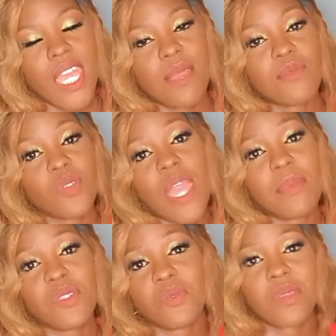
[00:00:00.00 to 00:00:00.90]
I'm so
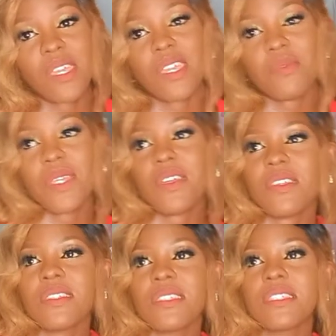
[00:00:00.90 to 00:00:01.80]
happy to be here
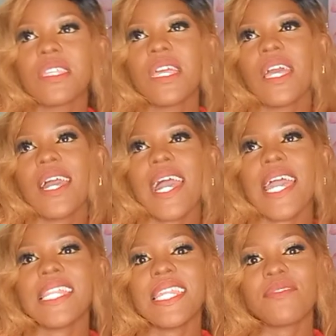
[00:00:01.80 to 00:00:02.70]
because
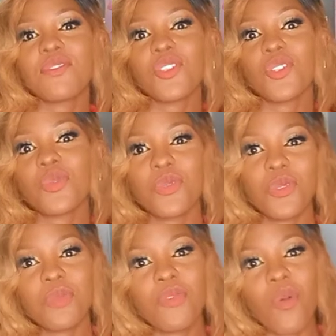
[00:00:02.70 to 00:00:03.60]
I left
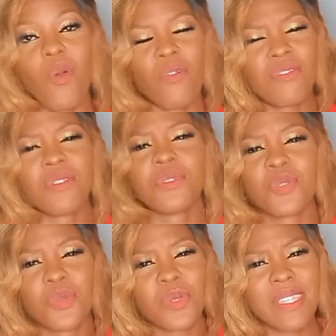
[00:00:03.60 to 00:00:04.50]
YouTube for over
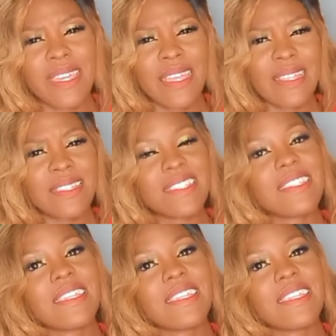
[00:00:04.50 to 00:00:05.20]
2 years